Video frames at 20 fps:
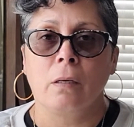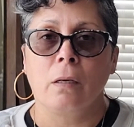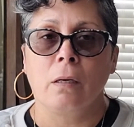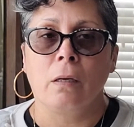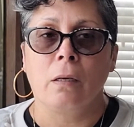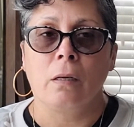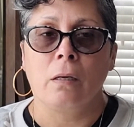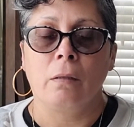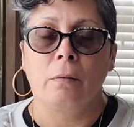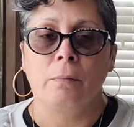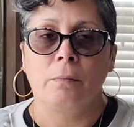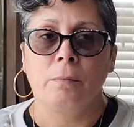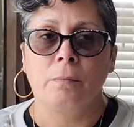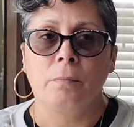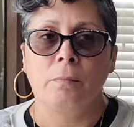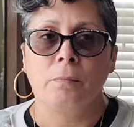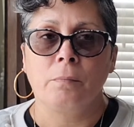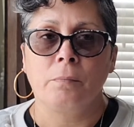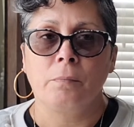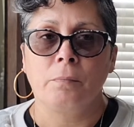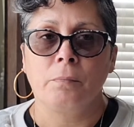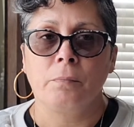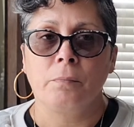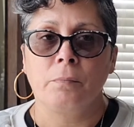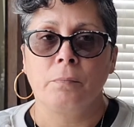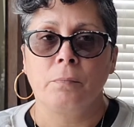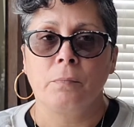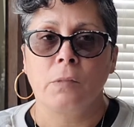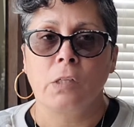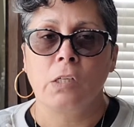
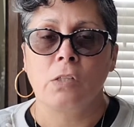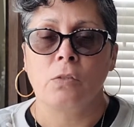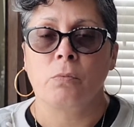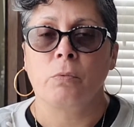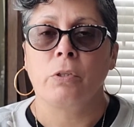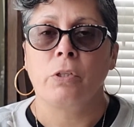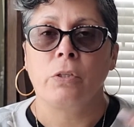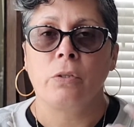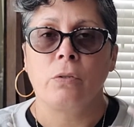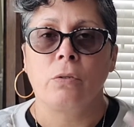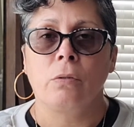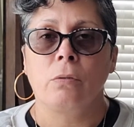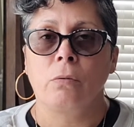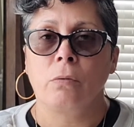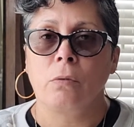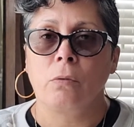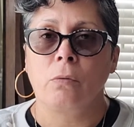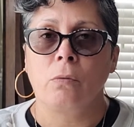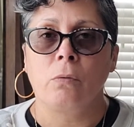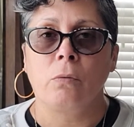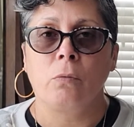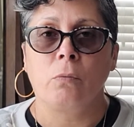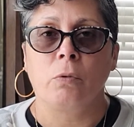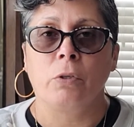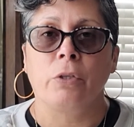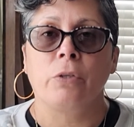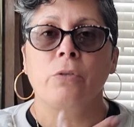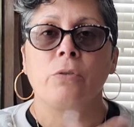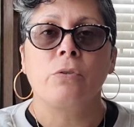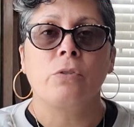because
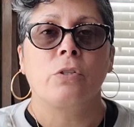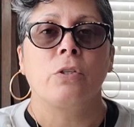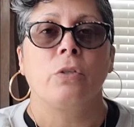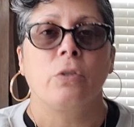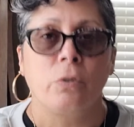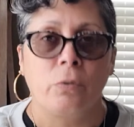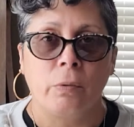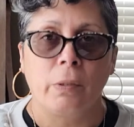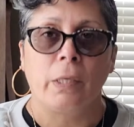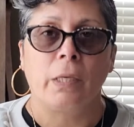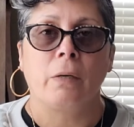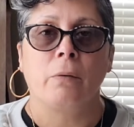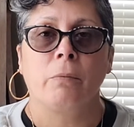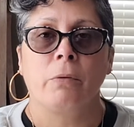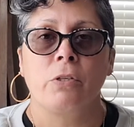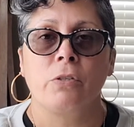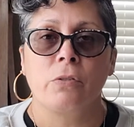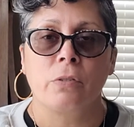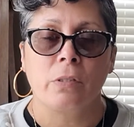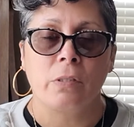we're used to doing it. We're used to